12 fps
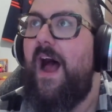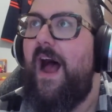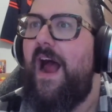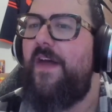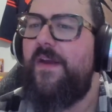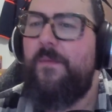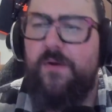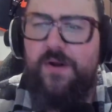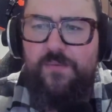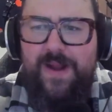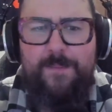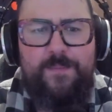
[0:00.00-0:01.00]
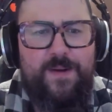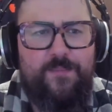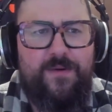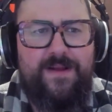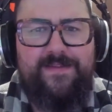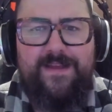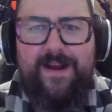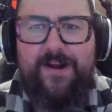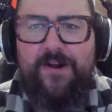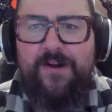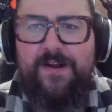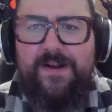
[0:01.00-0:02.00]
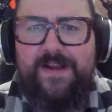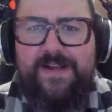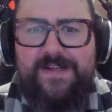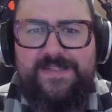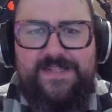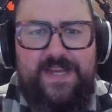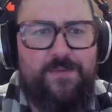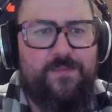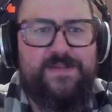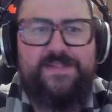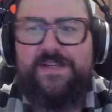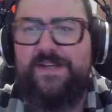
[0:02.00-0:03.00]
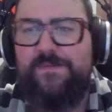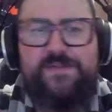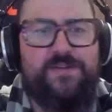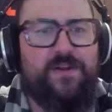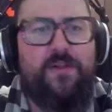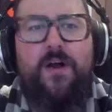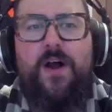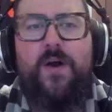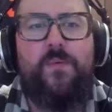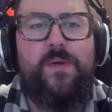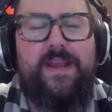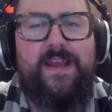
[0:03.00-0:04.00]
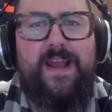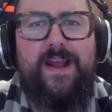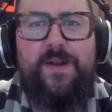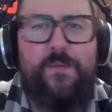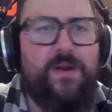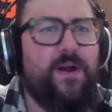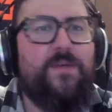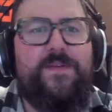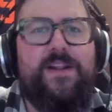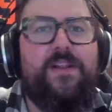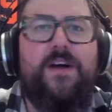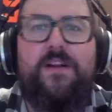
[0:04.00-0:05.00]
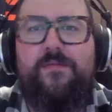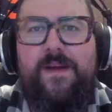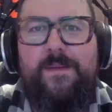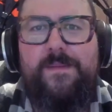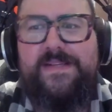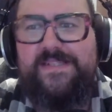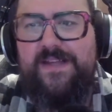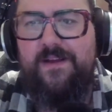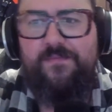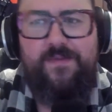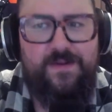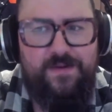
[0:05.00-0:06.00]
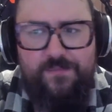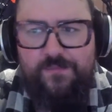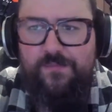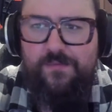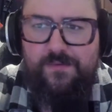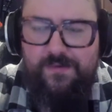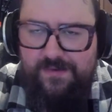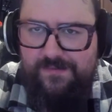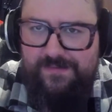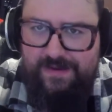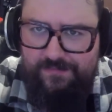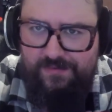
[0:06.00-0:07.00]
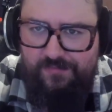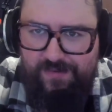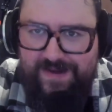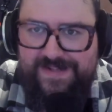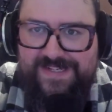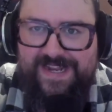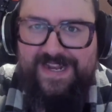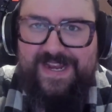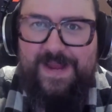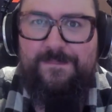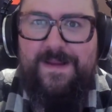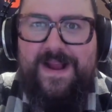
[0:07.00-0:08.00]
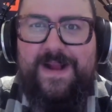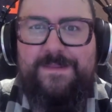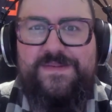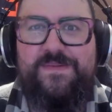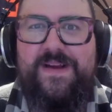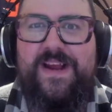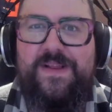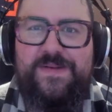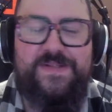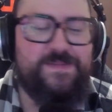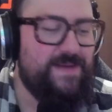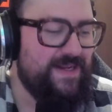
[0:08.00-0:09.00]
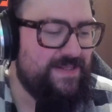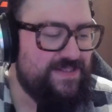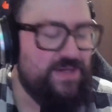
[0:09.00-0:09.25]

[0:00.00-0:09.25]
I think we're going to wrap it up right there, because it was a long weekend. We all did a lot of family stuff, and we're going to have to fight to kind of get back up to regular speed.